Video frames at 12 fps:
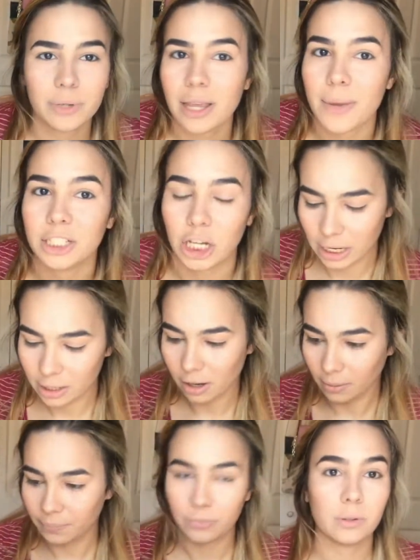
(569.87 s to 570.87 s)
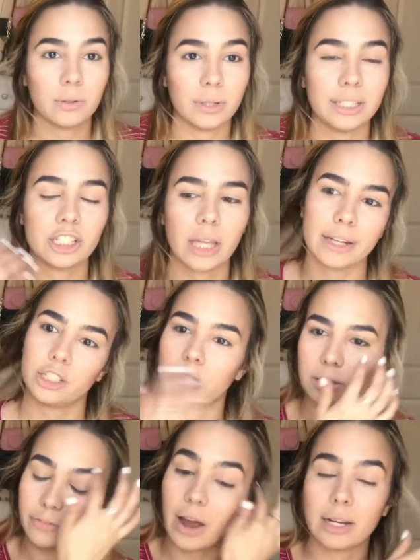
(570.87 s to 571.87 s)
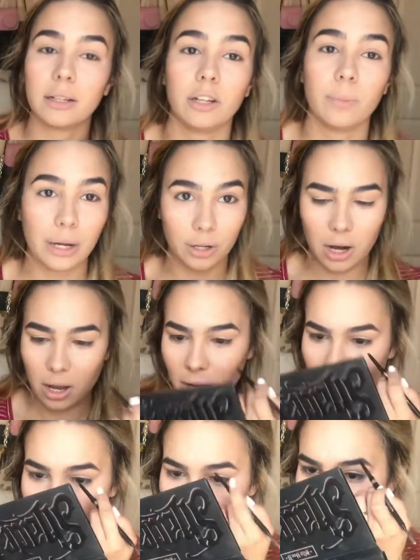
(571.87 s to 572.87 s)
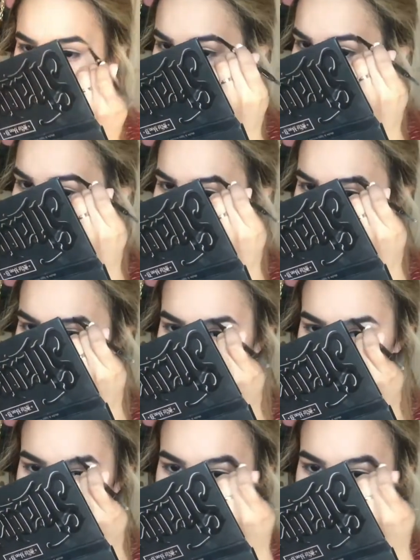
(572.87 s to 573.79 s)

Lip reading: pretty much it. Really just, I just define it a little better, nothing too crazy.